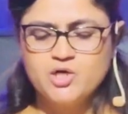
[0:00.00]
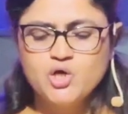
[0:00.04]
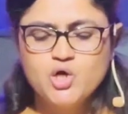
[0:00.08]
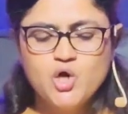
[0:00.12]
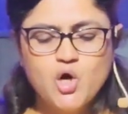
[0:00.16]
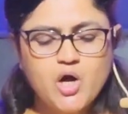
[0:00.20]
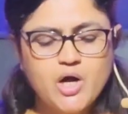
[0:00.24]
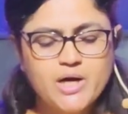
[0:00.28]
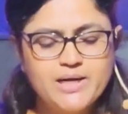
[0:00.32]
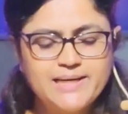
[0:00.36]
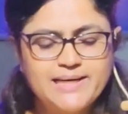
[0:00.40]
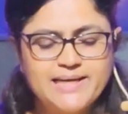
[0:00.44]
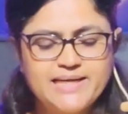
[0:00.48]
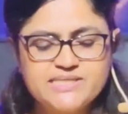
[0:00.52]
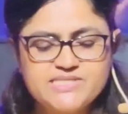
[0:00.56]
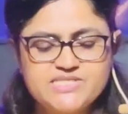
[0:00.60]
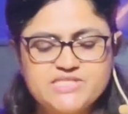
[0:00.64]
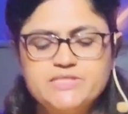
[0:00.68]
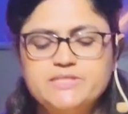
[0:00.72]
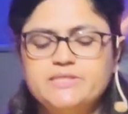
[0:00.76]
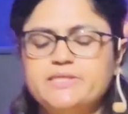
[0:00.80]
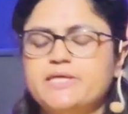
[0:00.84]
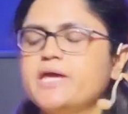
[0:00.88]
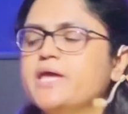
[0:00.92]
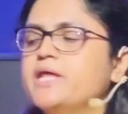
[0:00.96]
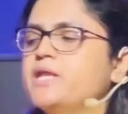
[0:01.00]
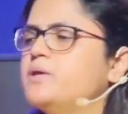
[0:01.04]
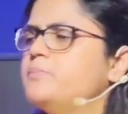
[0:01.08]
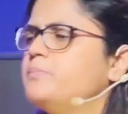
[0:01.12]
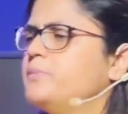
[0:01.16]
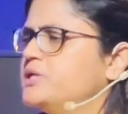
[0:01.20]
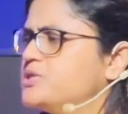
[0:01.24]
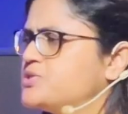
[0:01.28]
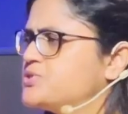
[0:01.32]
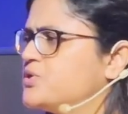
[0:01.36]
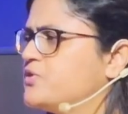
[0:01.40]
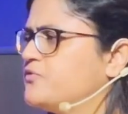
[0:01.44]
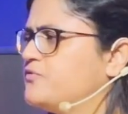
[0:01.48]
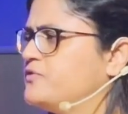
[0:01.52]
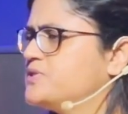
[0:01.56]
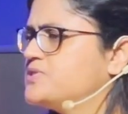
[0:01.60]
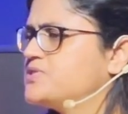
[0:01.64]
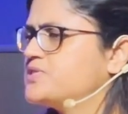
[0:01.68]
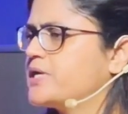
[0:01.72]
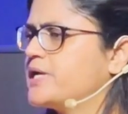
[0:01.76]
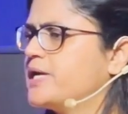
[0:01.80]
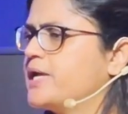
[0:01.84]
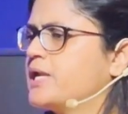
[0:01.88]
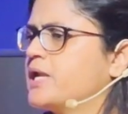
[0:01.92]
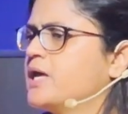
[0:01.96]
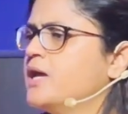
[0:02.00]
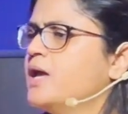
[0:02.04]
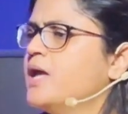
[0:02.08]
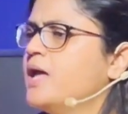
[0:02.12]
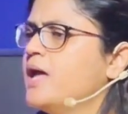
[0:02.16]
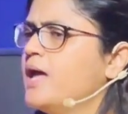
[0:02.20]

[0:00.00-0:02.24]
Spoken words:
God letting the enemies of Israel